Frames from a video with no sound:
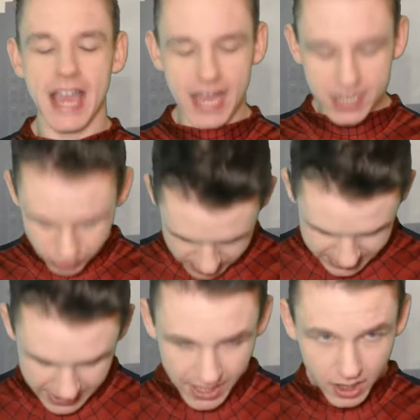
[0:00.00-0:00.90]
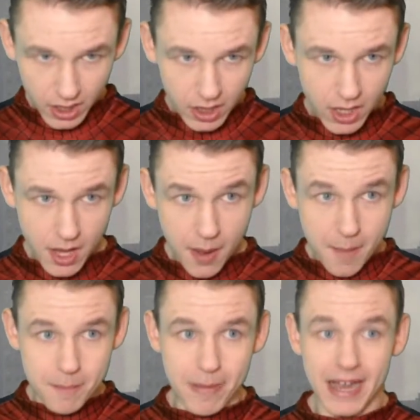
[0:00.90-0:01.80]
As you can tell
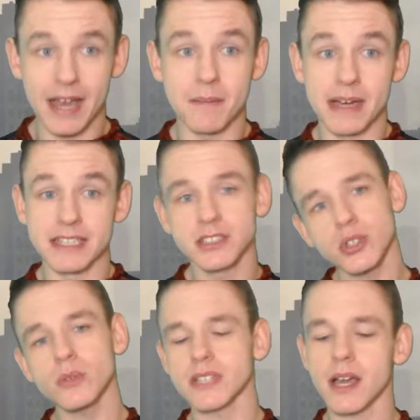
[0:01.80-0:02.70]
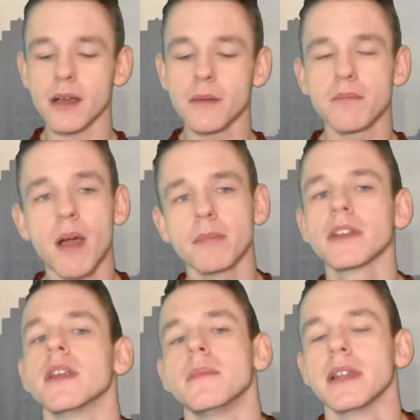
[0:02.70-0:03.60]
by my suit, I'm probably
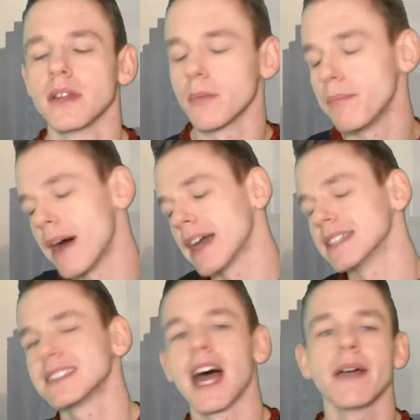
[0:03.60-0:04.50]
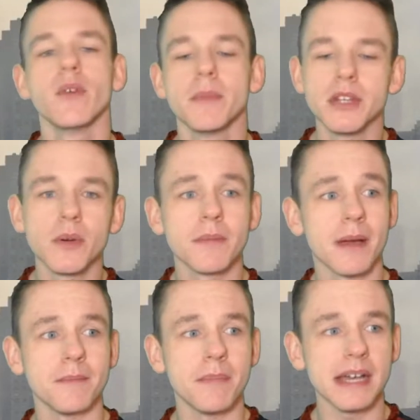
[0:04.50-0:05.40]
going to be a little biased. I will be doing my
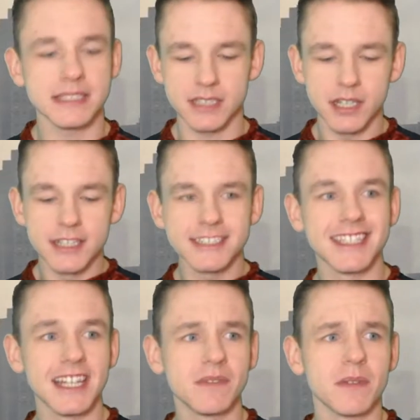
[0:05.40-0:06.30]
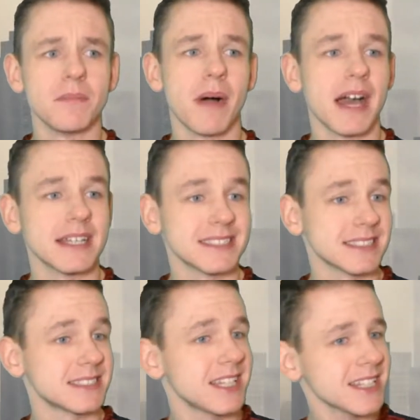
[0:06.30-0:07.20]
best to leave the bias
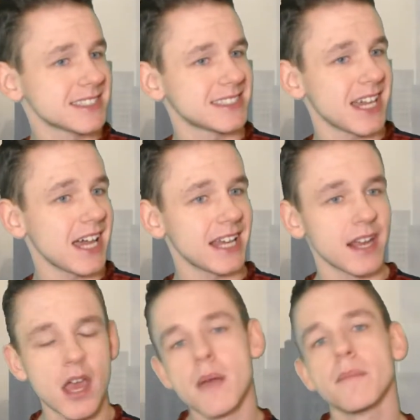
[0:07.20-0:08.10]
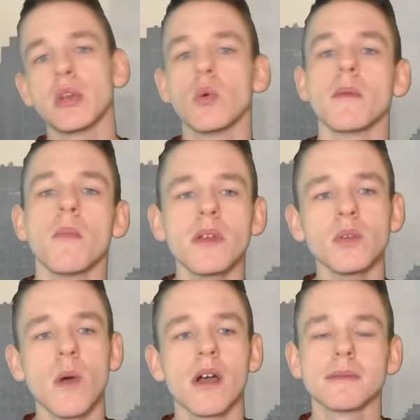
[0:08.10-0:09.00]
to the side, but you are more
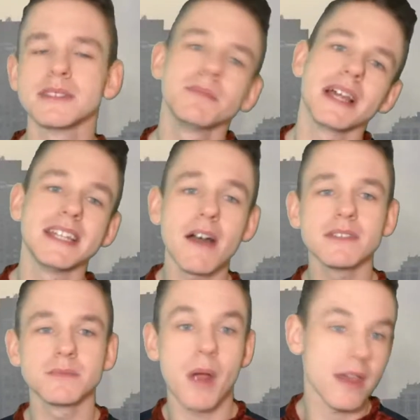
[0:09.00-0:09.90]
than welcome to play devil's